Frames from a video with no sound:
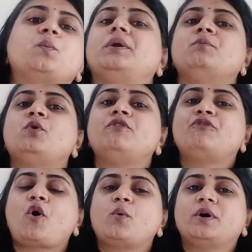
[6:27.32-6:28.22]
We
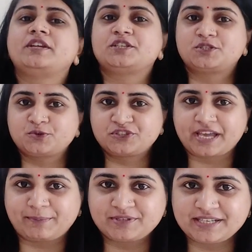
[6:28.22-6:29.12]
move forward to
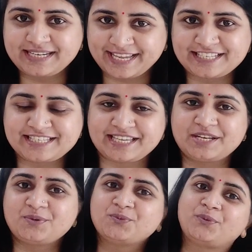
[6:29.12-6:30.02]
chapter
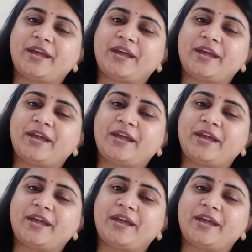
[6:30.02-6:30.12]
19,